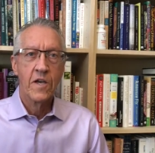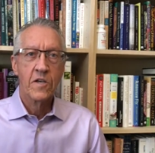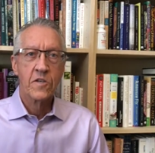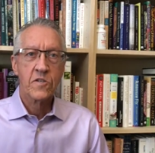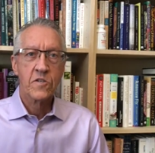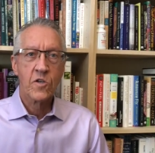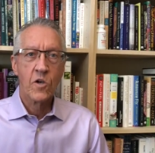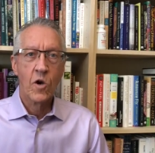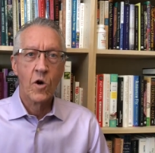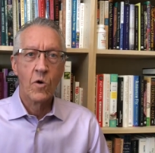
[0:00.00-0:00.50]

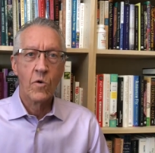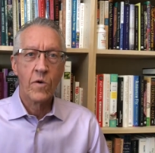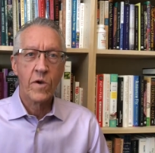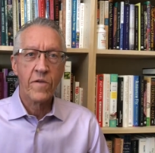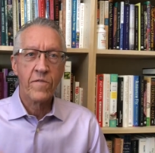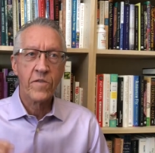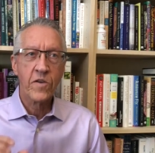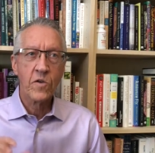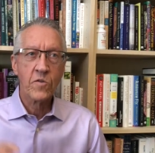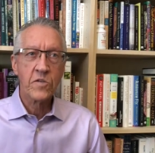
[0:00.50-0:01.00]
So
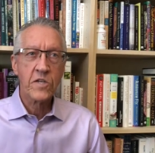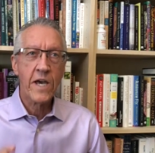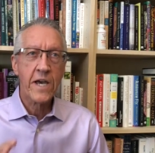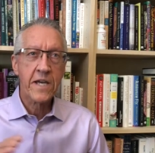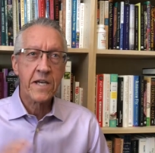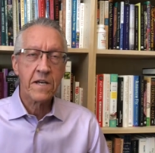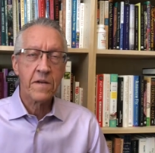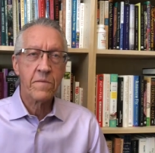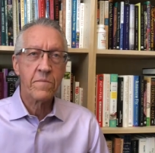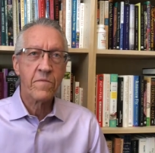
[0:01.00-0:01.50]
if you
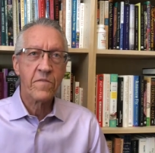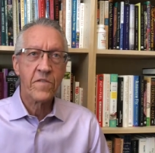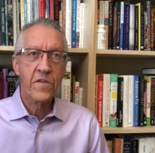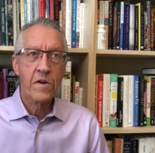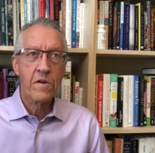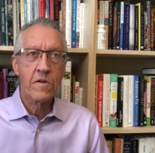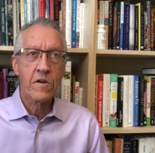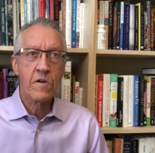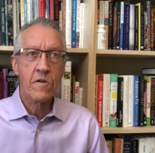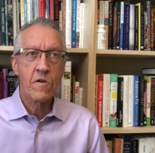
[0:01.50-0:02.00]
take an
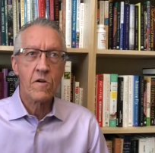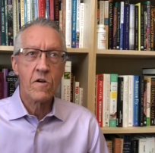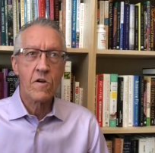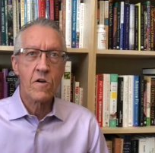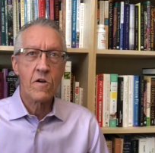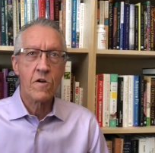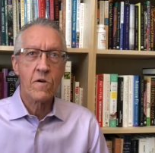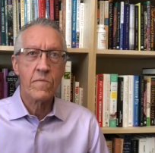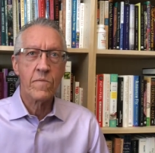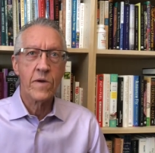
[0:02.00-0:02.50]
inferior
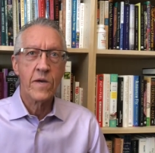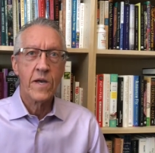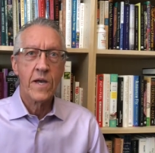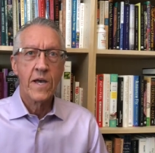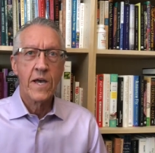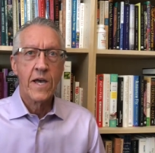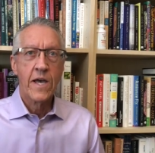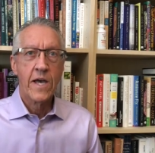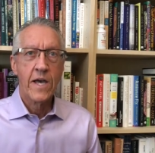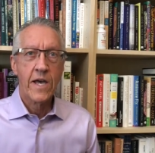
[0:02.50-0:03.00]
herb
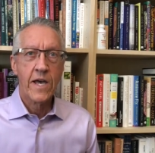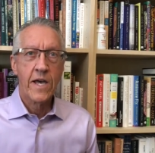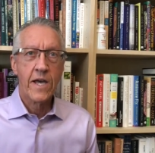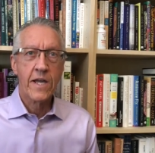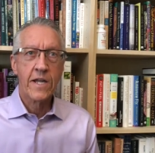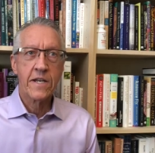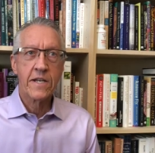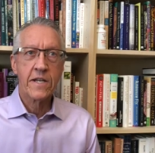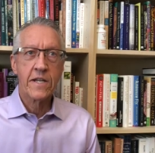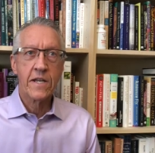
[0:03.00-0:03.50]

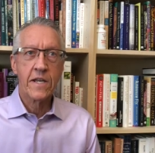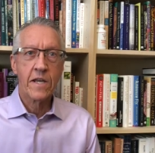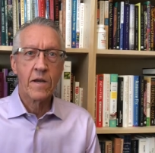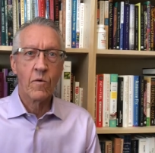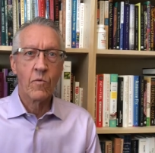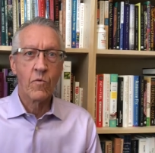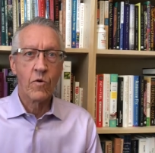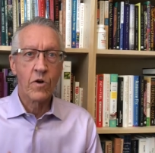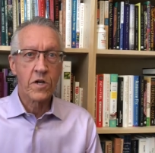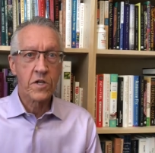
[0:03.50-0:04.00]
and
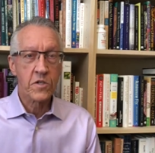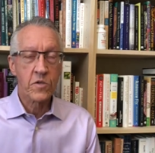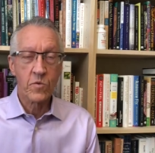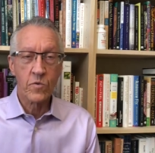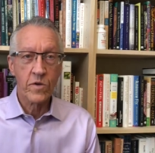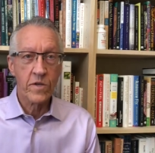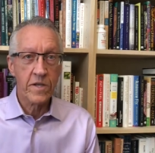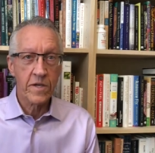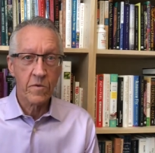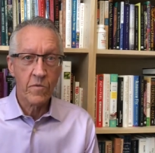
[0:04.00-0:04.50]
it works
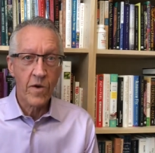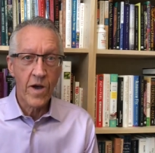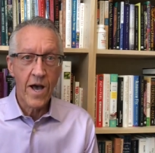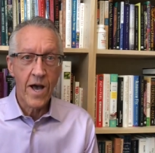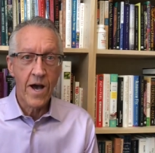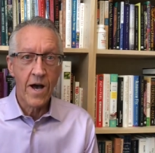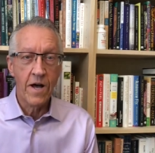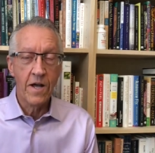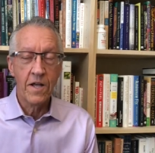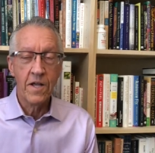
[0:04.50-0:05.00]
really
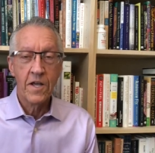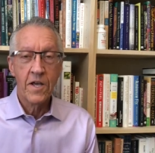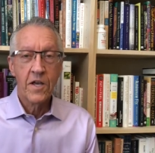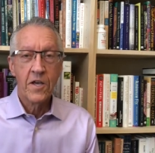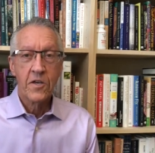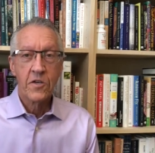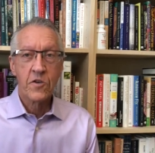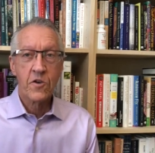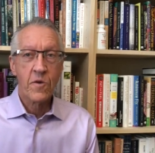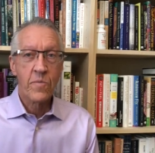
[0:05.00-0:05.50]
well,
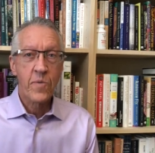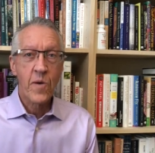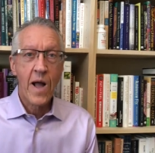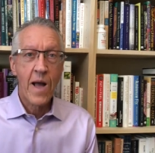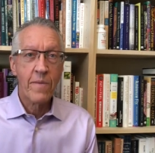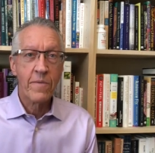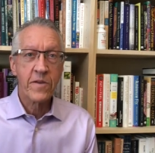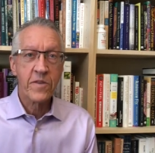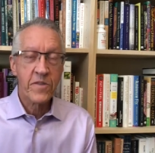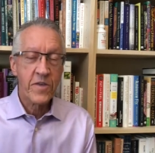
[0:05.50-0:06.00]
you're
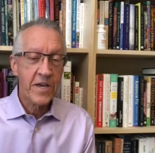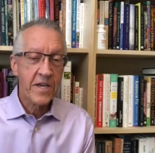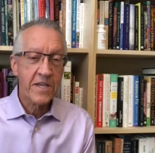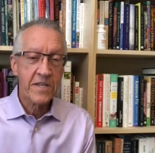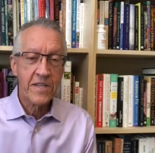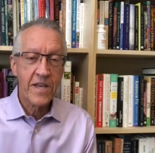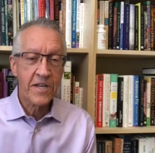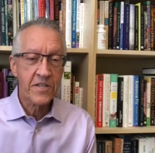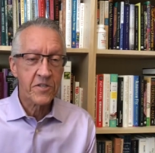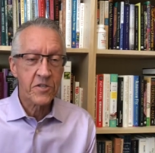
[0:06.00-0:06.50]
probably
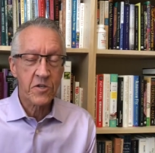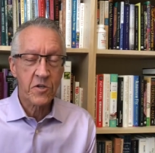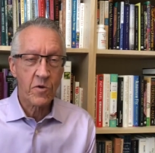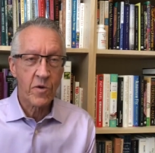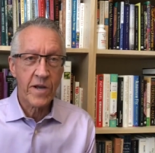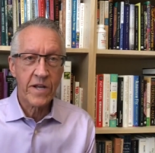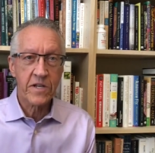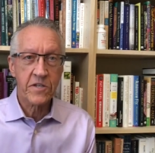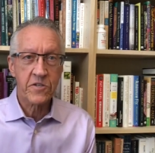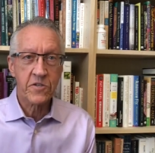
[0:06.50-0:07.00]
thinking that's the
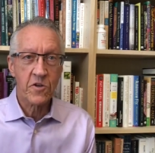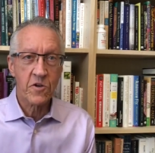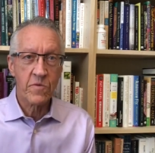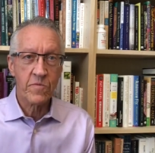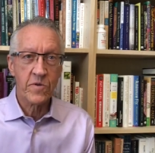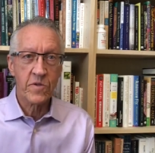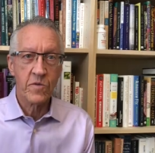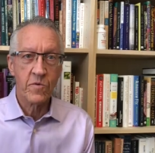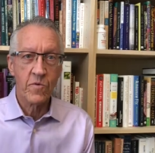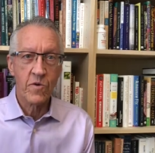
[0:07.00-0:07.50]
greatest
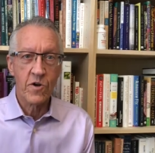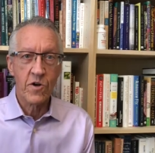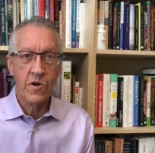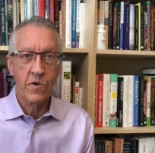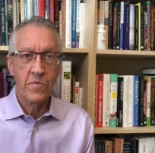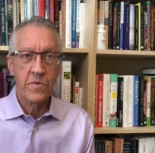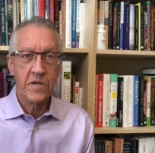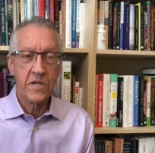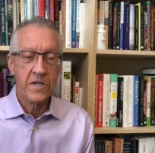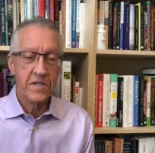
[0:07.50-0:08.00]
herb in the
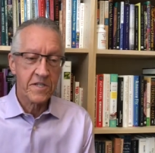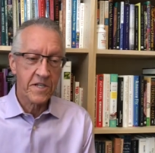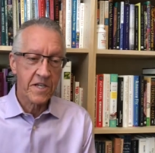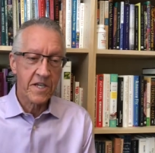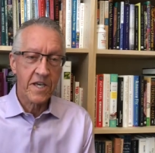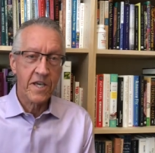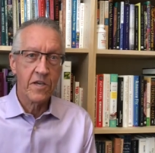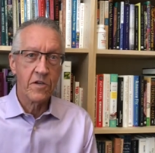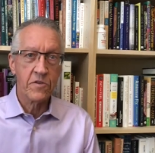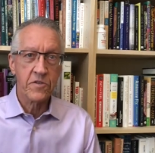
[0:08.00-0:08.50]
world because
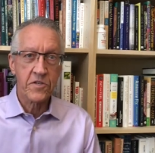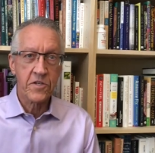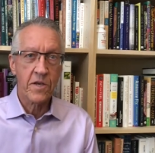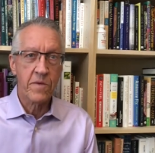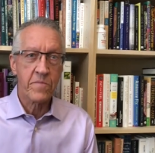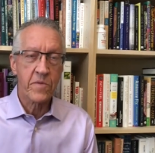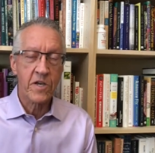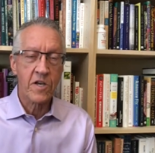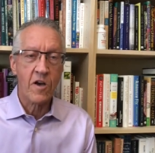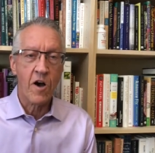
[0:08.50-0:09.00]
it killed
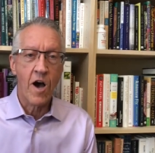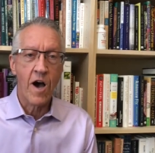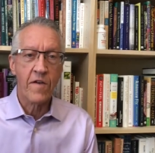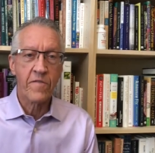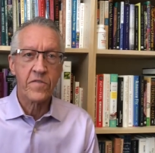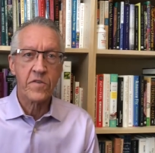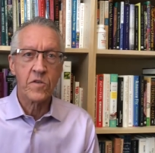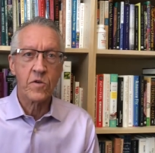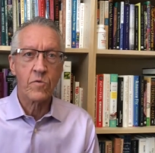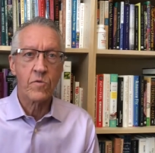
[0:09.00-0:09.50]
something
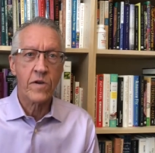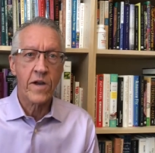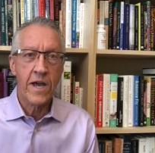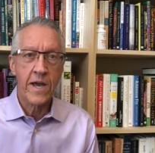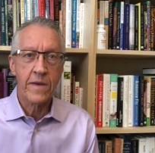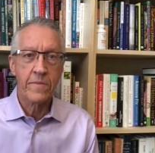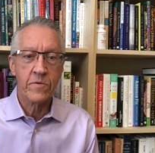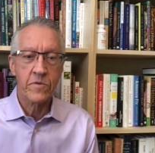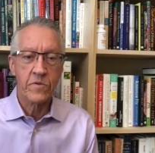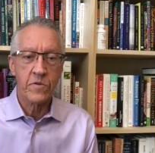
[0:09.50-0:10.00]
off and you were
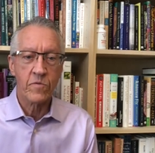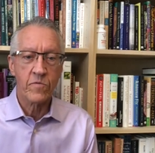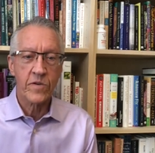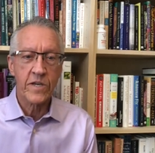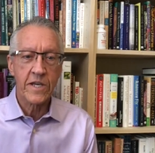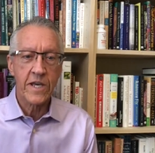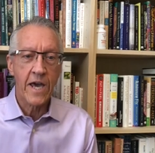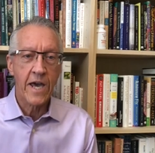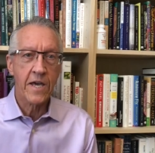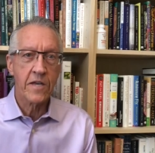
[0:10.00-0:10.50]
able to
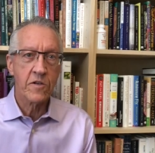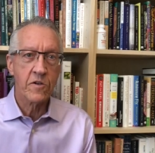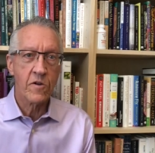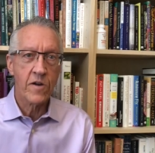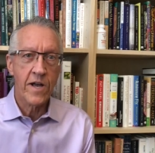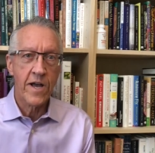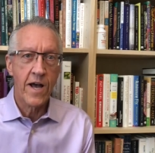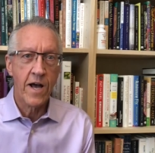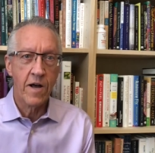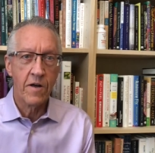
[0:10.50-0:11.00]
regain
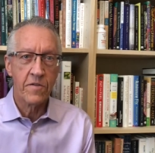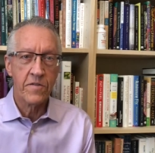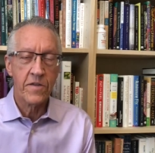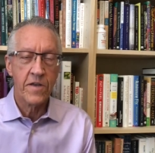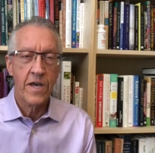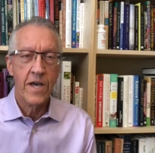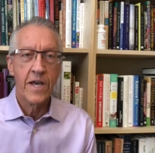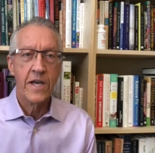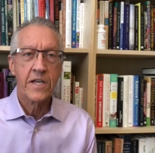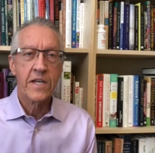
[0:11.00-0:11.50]
your health.
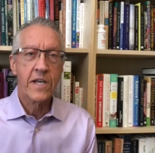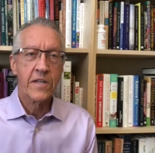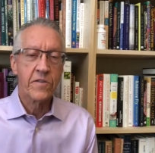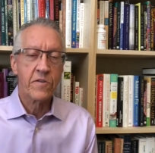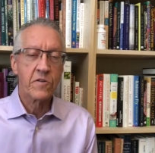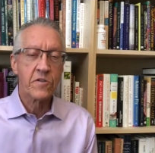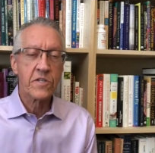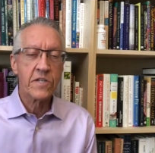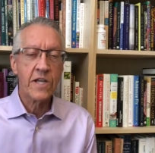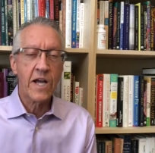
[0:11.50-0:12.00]
Yet
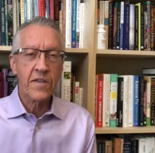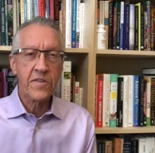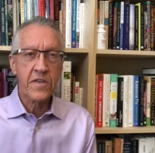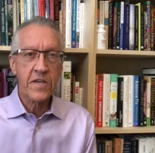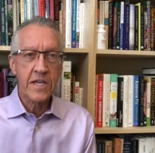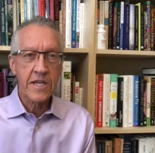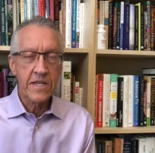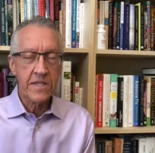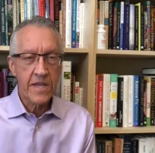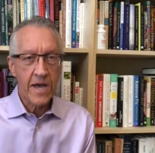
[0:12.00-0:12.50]
there's
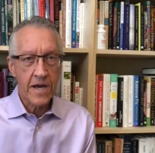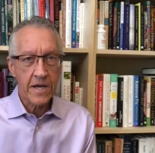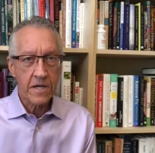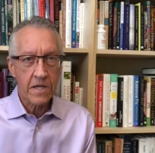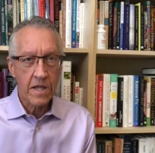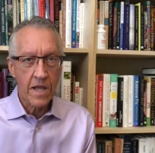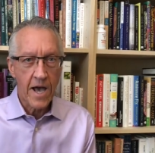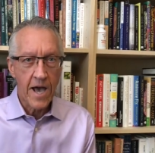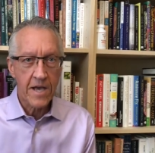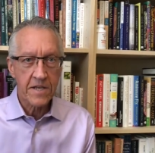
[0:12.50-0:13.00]
nothing in that
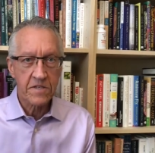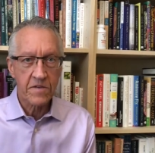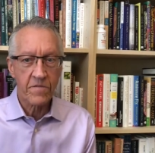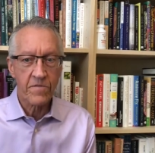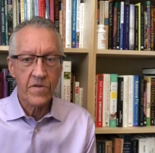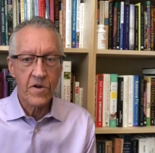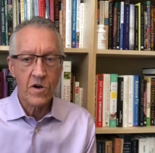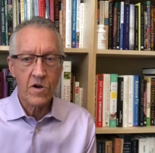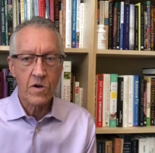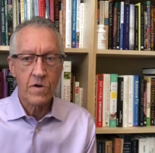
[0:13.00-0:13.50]
class
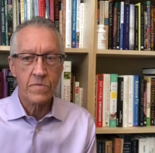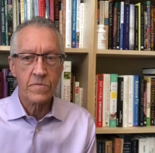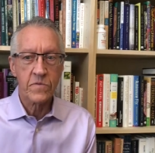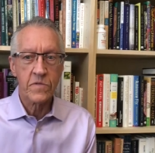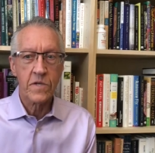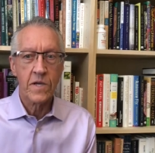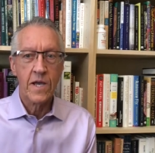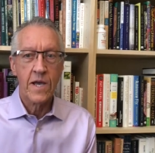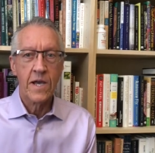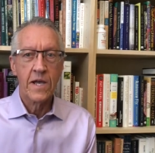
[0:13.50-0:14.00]
of
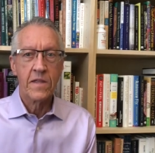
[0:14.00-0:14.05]
herbs